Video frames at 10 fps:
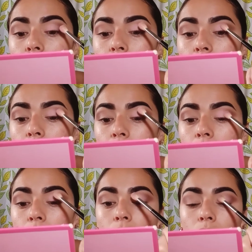Okay,
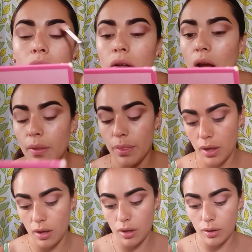and
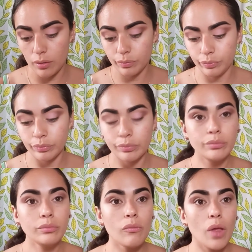then
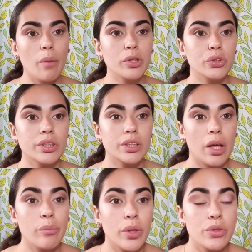I'm gonna do the same
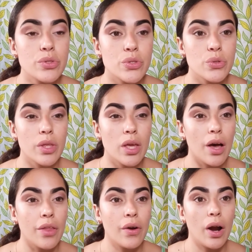thing to the other
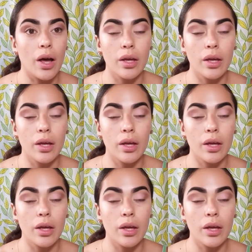eye.